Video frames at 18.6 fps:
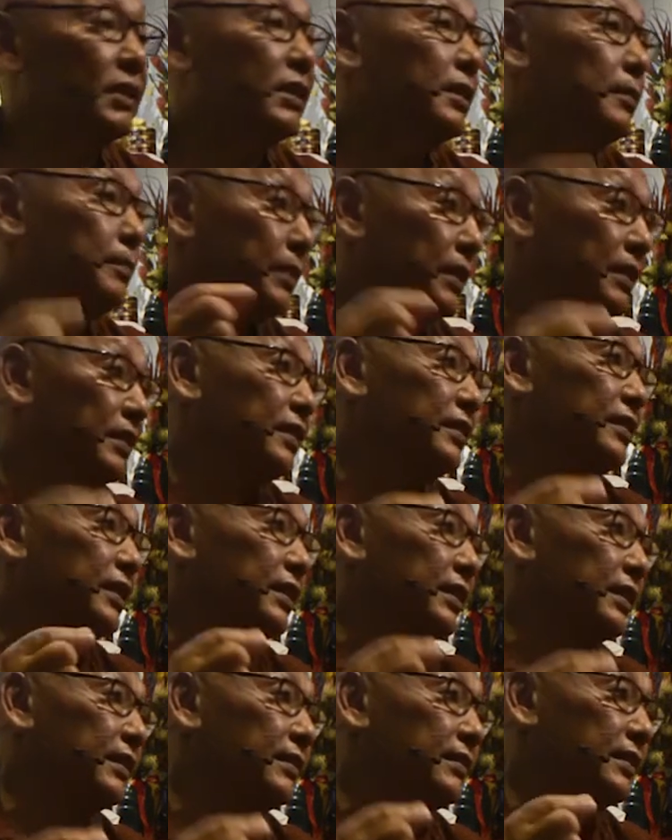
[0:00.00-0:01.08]
dependent
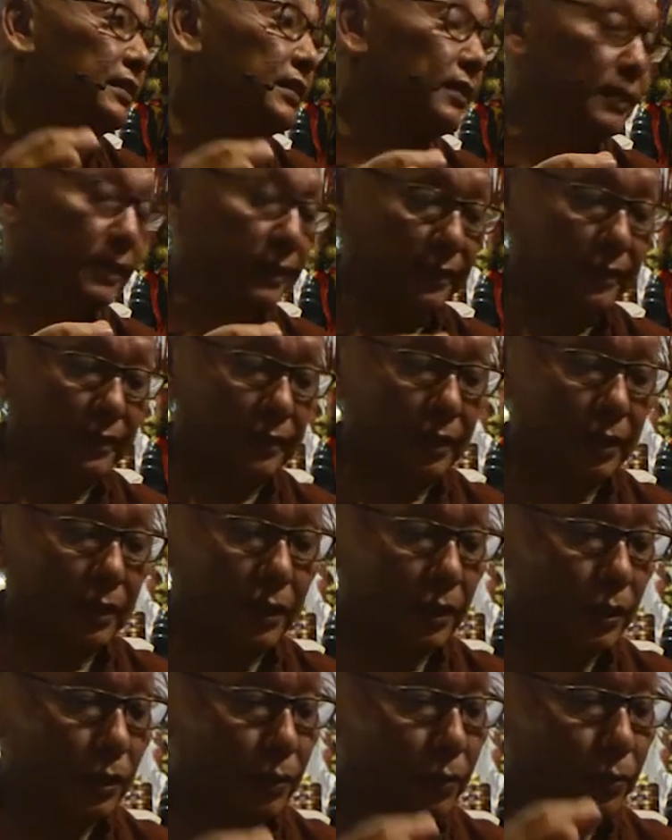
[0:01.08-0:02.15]
arising is
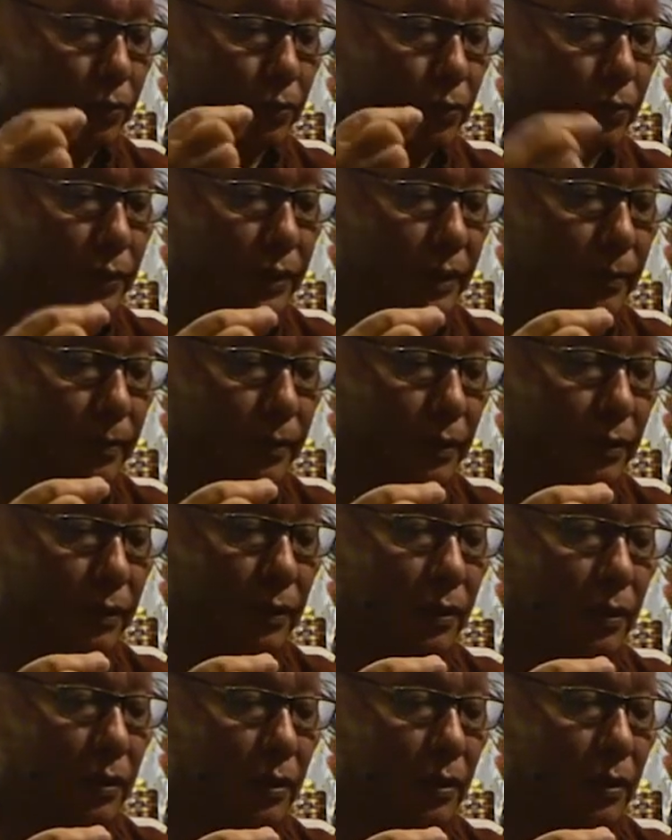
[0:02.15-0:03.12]
suitable,